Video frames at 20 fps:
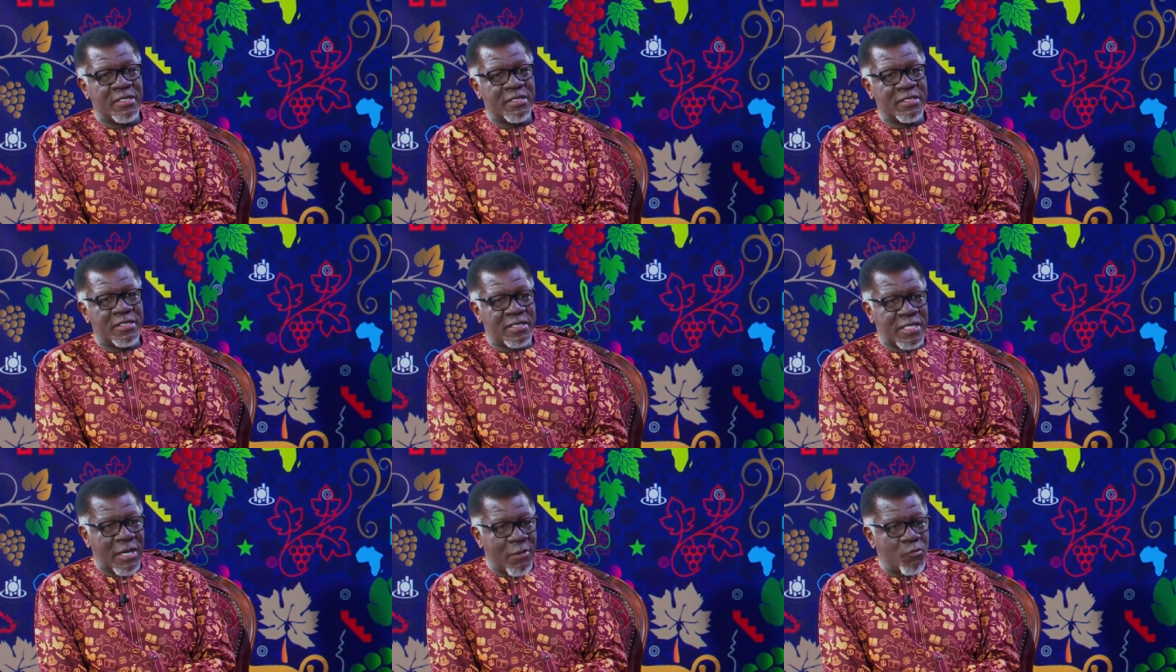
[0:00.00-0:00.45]

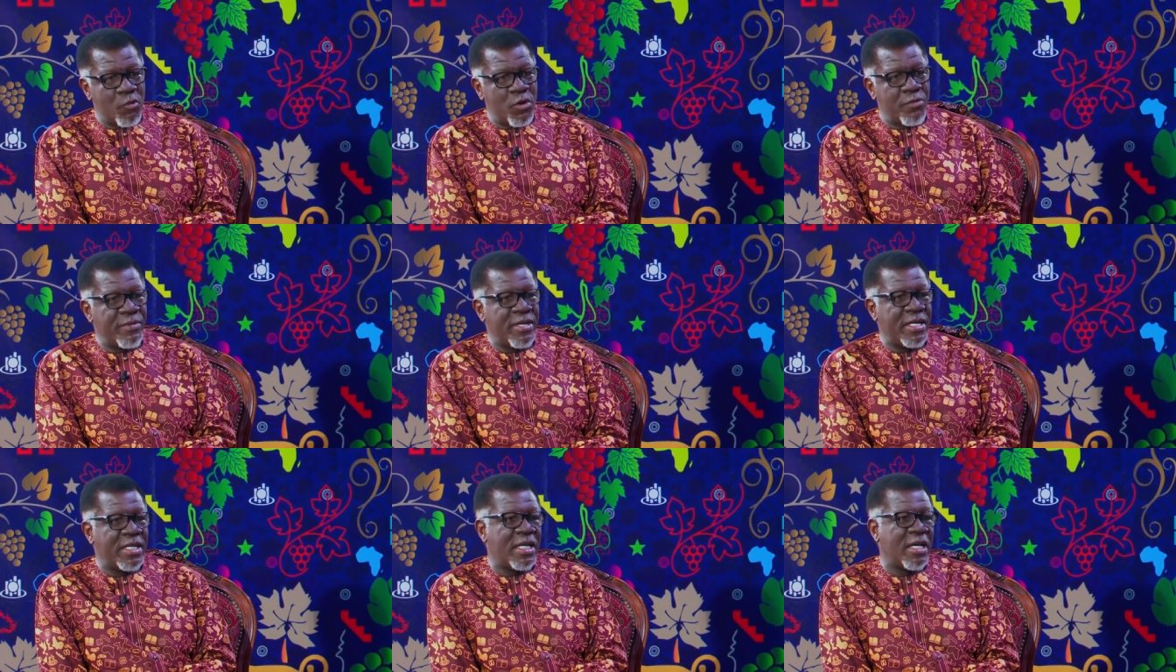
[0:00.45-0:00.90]
Some
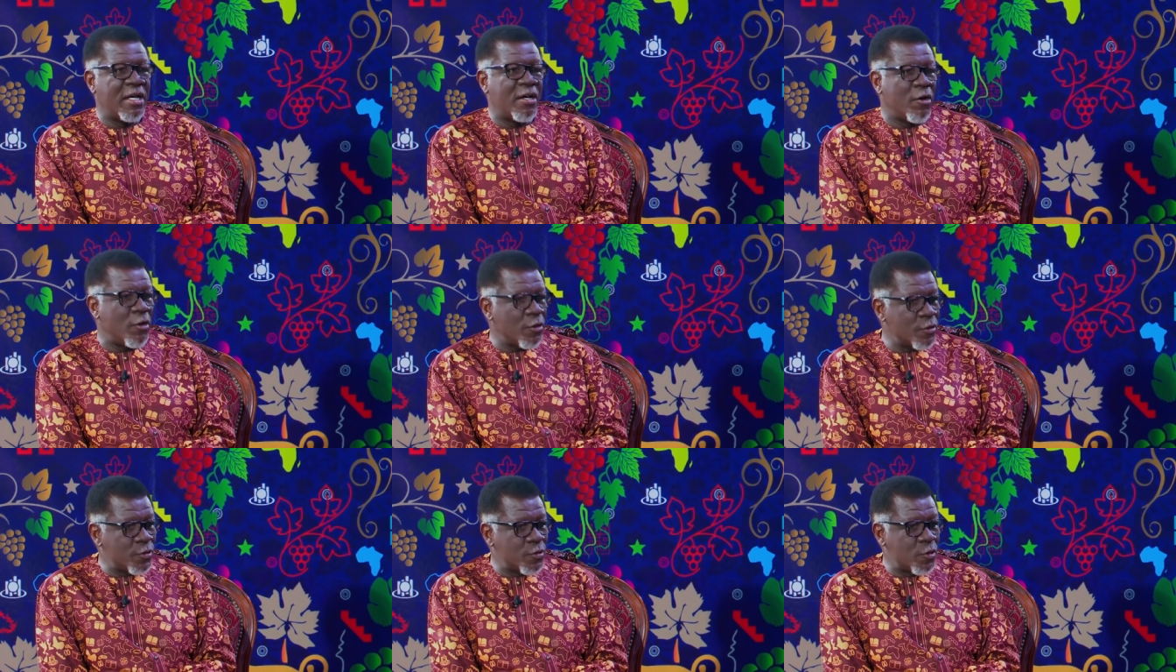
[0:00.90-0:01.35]
women are
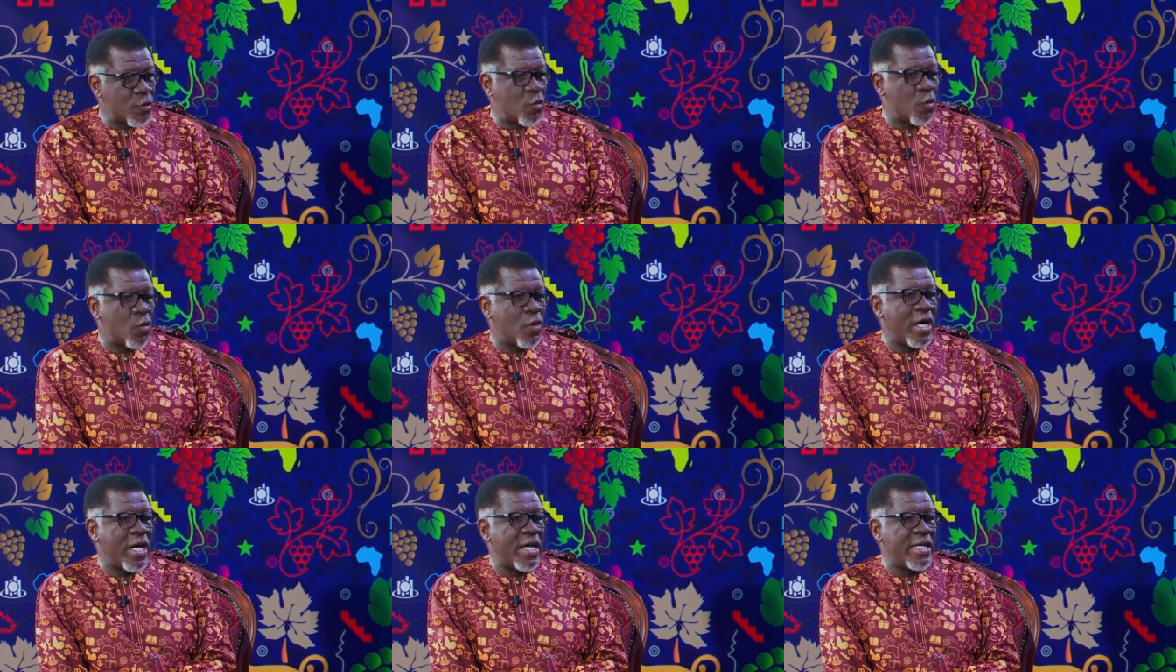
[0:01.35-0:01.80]
also
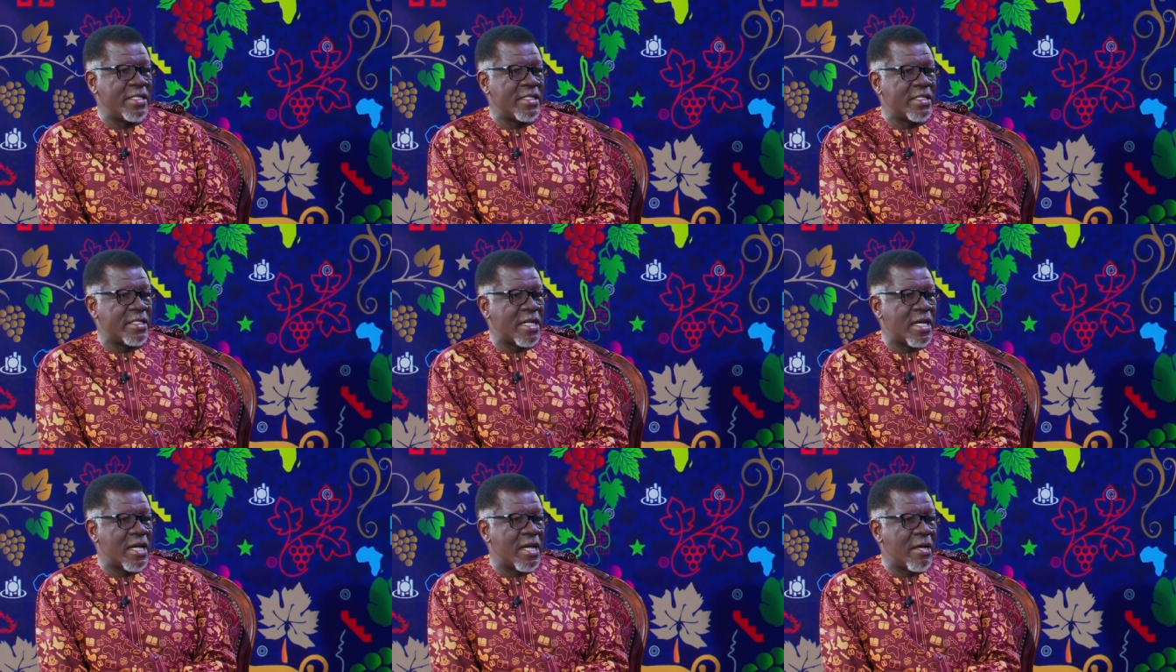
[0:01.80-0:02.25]

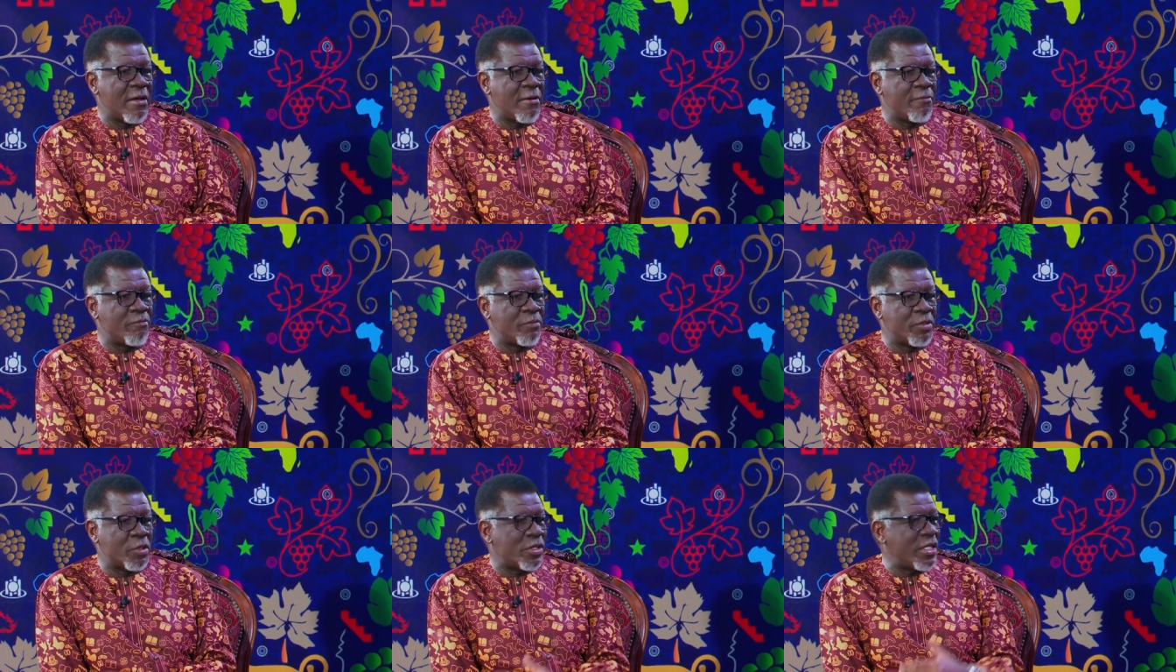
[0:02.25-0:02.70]
quite
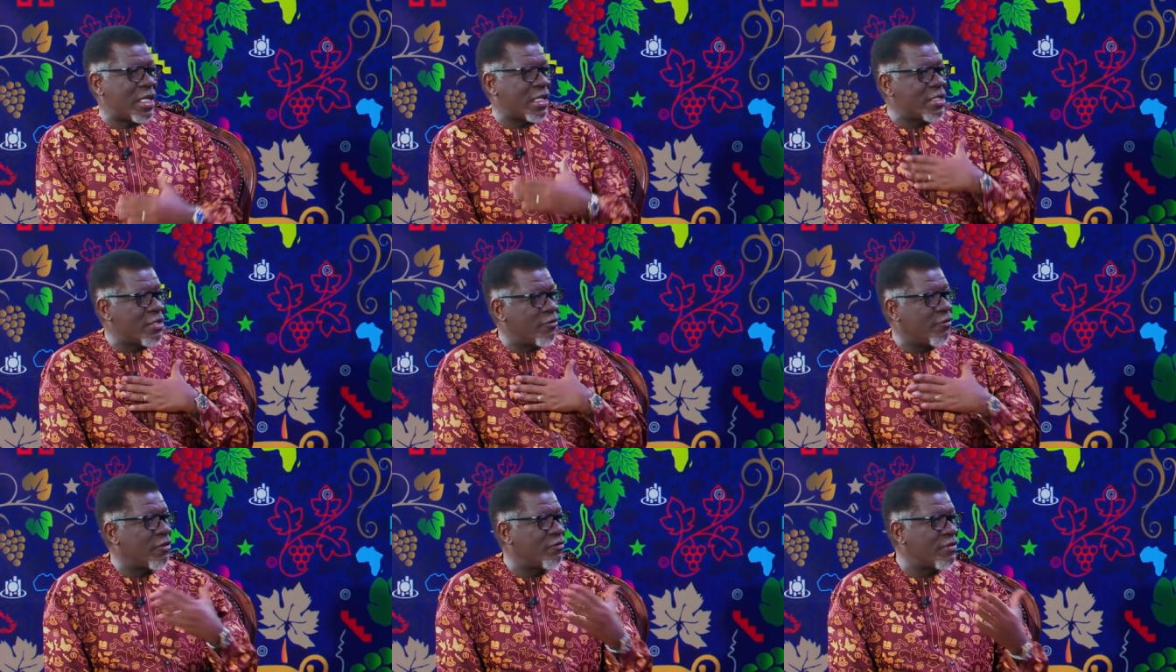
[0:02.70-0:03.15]

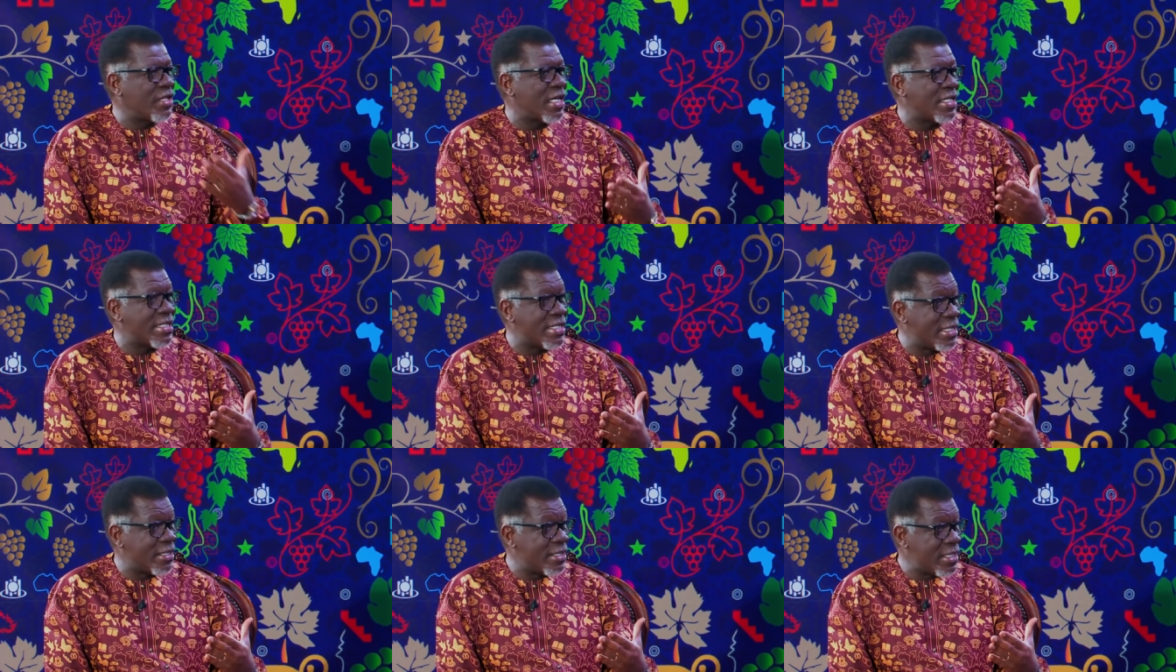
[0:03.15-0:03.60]
protective of their
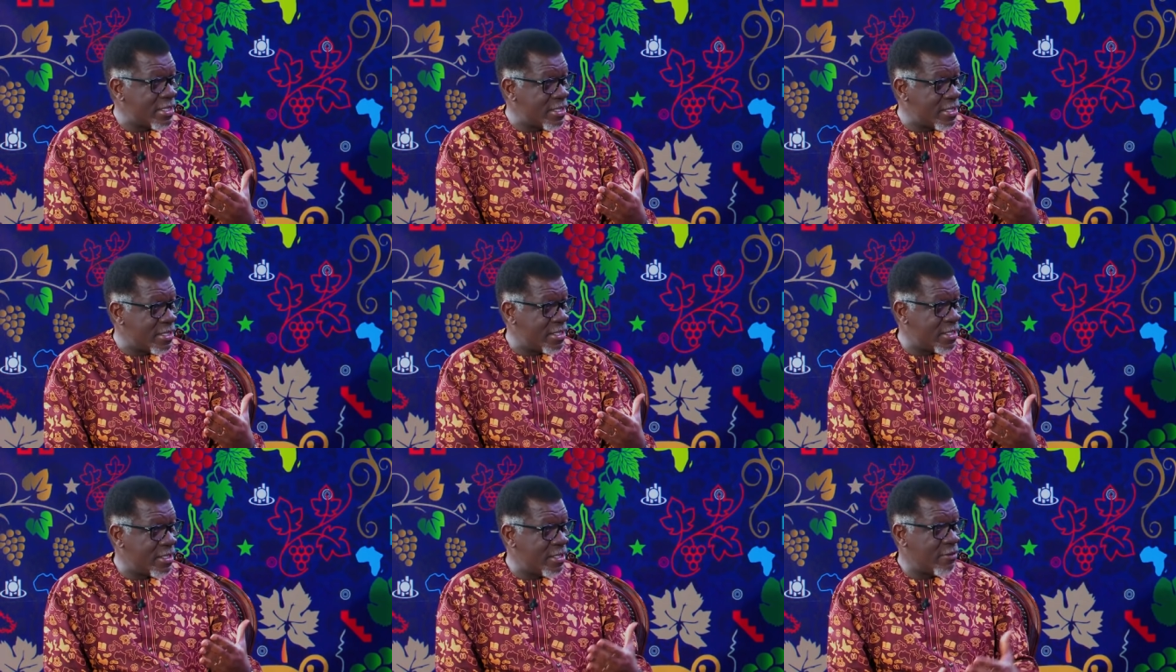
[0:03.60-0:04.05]

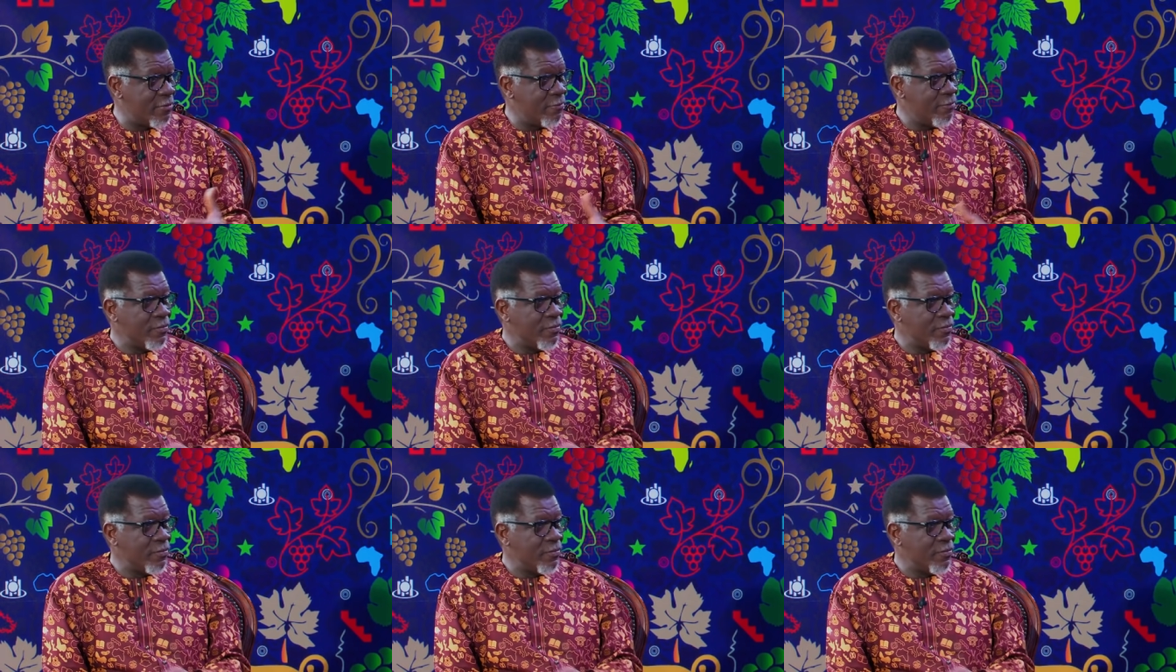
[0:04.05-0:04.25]
dignity